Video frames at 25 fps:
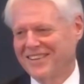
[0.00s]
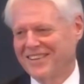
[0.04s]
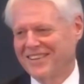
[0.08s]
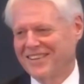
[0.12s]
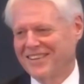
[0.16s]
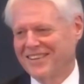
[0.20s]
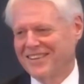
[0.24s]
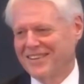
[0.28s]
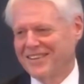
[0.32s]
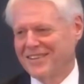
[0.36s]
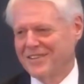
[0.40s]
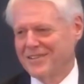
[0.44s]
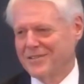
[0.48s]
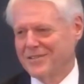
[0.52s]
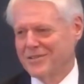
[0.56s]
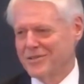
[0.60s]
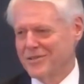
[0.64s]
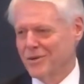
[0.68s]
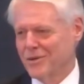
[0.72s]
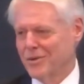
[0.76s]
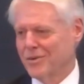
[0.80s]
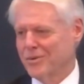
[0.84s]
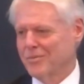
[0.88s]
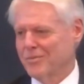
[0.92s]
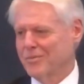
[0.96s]
So,
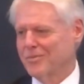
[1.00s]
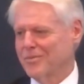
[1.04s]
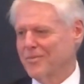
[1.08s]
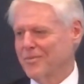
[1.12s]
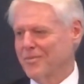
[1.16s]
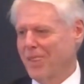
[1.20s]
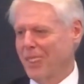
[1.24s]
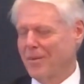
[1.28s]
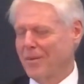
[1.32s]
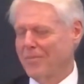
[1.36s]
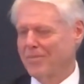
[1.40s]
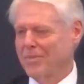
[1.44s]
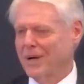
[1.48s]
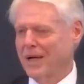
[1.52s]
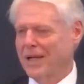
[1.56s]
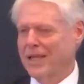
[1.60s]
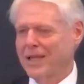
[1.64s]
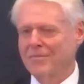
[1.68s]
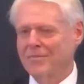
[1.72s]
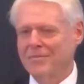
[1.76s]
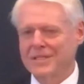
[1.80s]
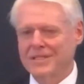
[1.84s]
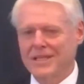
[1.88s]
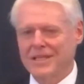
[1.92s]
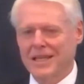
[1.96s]
by
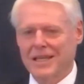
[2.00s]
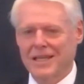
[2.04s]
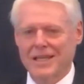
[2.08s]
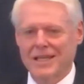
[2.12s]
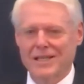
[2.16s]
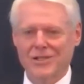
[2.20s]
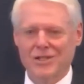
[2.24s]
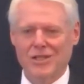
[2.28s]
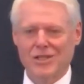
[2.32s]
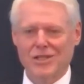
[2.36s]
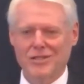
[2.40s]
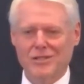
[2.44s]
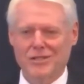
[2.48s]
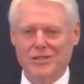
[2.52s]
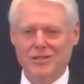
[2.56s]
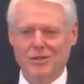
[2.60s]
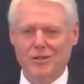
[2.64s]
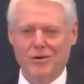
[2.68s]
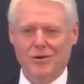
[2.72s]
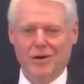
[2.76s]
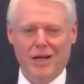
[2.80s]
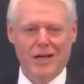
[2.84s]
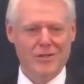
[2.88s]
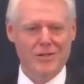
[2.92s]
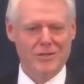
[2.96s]
imitating Jesus
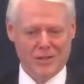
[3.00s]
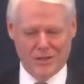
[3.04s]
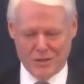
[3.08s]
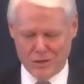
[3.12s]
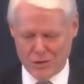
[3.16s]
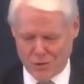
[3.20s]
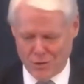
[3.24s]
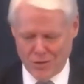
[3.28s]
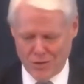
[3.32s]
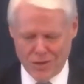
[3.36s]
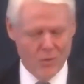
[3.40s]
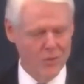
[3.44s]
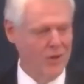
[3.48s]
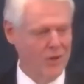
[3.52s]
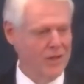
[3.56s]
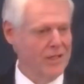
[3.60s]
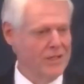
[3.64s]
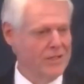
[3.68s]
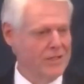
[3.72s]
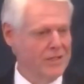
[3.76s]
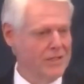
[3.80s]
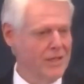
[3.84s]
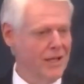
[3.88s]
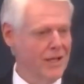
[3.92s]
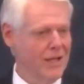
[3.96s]
Christ and doing what he
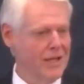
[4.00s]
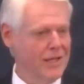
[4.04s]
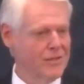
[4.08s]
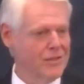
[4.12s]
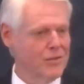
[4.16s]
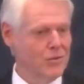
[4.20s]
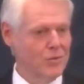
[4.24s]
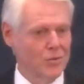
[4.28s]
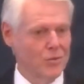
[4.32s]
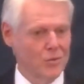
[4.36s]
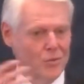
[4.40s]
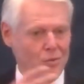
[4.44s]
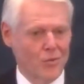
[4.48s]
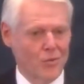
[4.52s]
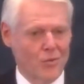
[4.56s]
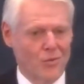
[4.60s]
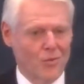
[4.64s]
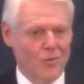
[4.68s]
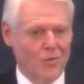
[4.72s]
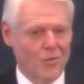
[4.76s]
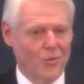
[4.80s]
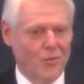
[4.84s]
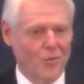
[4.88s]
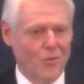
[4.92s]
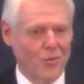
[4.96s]
says,
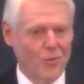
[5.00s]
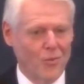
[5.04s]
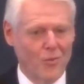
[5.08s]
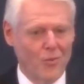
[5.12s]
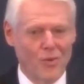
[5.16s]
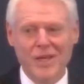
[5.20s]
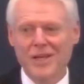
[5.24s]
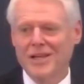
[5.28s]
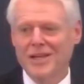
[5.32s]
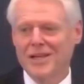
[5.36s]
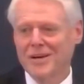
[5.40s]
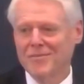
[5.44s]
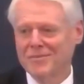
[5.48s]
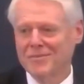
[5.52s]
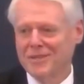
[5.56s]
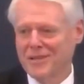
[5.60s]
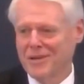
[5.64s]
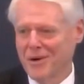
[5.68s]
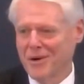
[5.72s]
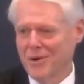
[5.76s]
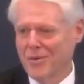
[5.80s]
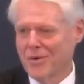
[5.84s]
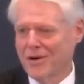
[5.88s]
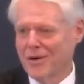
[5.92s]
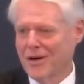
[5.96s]
we come to know
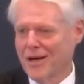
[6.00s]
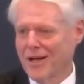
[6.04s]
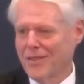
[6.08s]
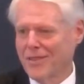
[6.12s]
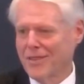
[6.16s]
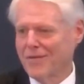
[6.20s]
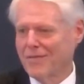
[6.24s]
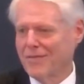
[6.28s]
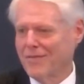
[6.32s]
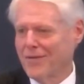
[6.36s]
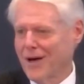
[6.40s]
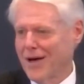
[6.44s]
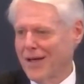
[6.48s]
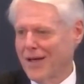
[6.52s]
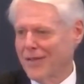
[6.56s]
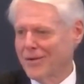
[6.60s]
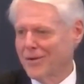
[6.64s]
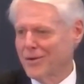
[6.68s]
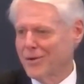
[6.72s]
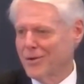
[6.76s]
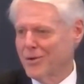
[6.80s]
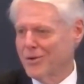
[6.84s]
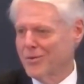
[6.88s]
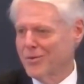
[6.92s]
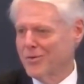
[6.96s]
God the Father,
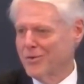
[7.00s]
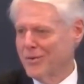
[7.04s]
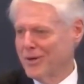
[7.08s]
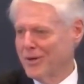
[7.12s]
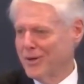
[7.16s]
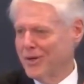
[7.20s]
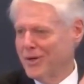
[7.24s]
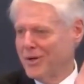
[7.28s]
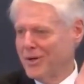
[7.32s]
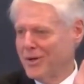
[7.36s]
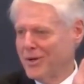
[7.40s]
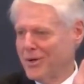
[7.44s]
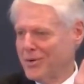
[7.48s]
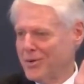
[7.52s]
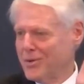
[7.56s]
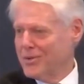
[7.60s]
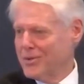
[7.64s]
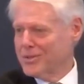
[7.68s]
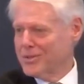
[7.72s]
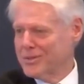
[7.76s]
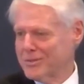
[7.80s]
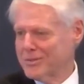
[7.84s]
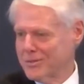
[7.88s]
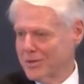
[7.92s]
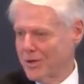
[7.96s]
who, who is
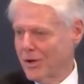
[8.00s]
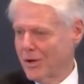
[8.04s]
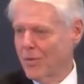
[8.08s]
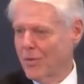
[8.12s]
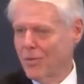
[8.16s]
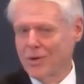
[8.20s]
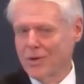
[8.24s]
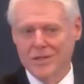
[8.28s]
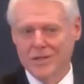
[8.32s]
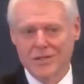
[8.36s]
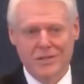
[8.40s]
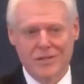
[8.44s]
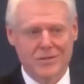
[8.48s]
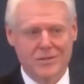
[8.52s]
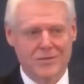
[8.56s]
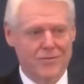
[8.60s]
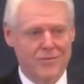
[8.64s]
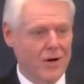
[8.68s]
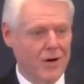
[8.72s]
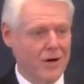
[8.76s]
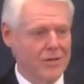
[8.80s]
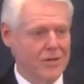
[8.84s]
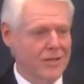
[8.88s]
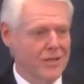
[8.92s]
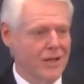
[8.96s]
always, as far as
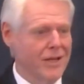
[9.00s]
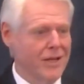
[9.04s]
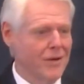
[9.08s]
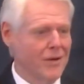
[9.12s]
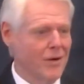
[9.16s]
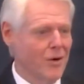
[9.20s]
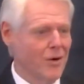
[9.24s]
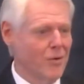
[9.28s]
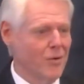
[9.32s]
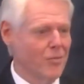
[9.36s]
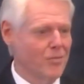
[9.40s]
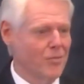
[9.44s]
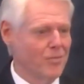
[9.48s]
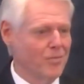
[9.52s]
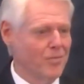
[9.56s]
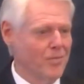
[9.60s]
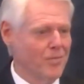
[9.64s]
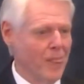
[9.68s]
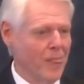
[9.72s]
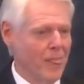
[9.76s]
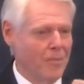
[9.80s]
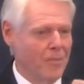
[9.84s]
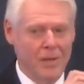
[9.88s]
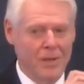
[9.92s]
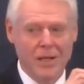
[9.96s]
I know,
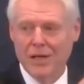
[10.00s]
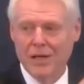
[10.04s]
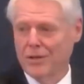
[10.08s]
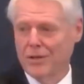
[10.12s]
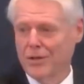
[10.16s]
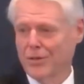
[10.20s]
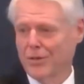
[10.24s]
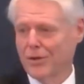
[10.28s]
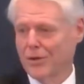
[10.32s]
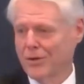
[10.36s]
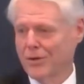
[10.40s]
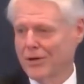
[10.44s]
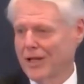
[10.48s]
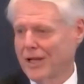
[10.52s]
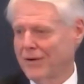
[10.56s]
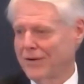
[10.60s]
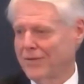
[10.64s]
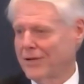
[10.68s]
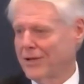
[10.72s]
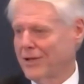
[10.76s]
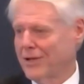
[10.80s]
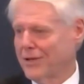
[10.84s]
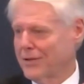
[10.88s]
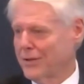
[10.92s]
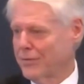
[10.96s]
been in the third heaven on
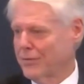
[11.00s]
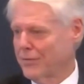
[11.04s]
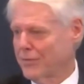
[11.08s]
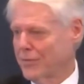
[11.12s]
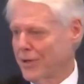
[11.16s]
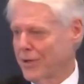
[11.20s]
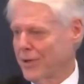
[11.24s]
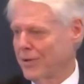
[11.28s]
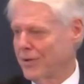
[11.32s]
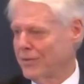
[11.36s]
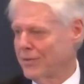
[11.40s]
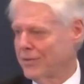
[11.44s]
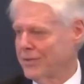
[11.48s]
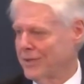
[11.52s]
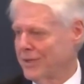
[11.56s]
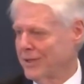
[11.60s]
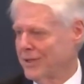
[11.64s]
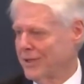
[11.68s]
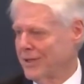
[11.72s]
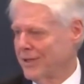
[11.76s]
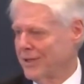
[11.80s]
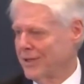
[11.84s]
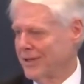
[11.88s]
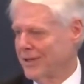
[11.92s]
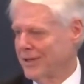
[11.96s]
the throne,
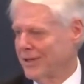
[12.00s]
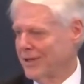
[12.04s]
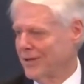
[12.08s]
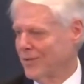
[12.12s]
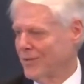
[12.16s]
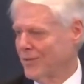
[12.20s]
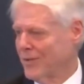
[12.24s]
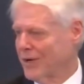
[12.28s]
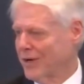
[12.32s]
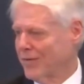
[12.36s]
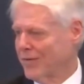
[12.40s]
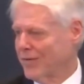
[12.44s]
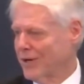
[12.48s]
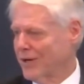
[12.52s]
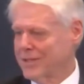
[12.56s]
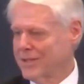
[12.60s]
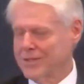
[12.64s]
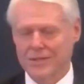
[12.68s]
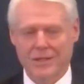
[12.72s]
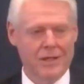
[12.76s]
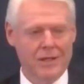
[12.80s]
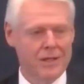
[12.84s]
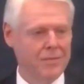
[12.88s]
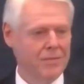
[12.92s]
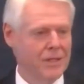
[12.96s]
uh, whenever I see him
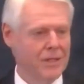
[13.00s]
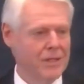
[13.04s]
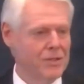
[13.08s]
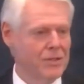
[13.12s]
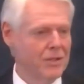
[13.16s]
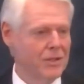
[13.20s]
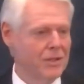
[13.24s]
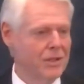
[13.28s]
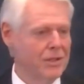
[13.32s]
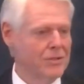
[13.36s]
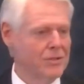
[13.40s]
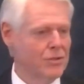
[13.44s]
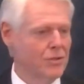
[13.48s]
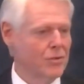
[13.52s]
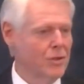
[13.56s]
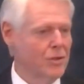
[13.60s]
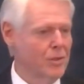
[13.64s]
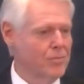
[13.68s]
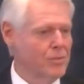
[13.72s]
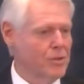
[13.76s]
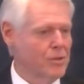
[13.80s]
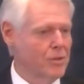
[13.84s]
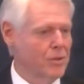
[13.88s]
mentioned in Scripture,